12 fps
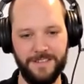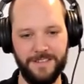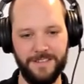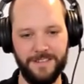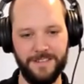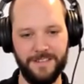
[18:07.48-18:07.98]

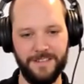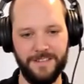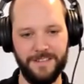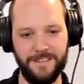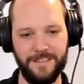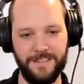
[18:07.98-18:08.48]

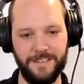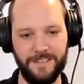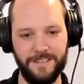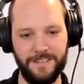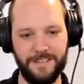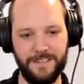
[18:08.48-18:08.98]

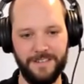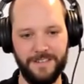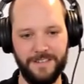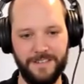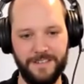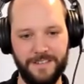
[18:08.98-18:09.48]

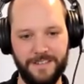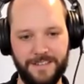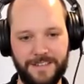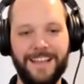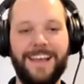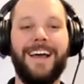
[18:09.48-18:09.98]

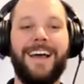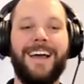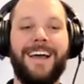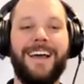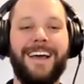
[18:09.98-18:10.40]
[no speech]